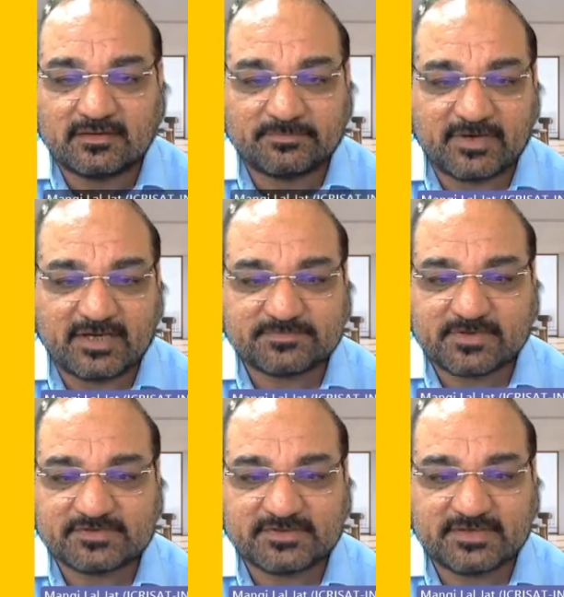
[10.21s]
the past
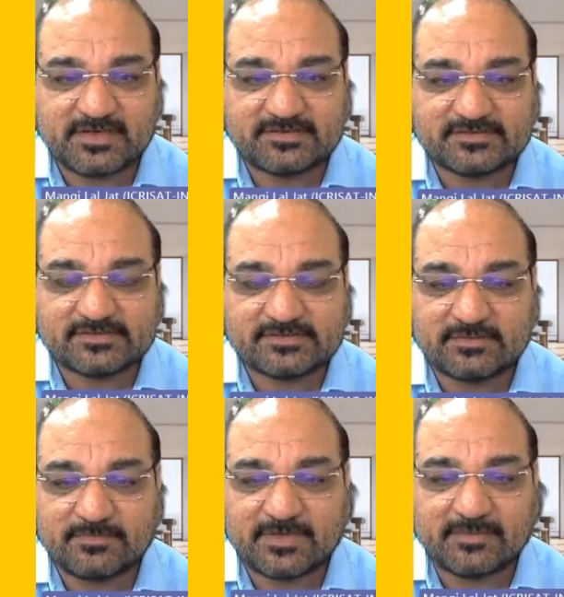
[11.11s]
presidents,
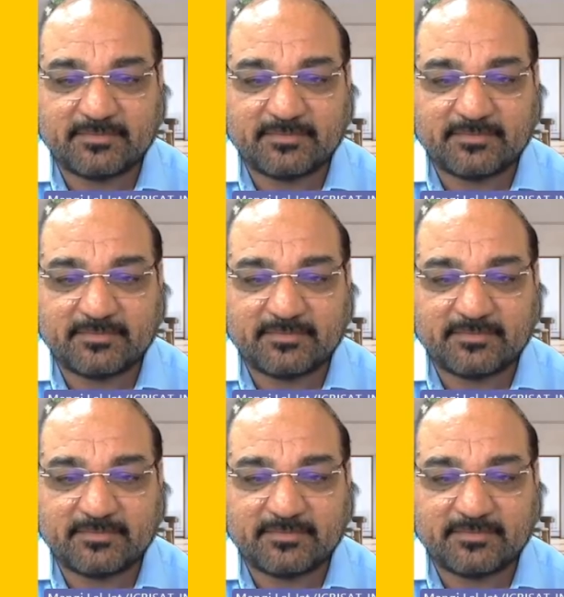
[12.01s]
my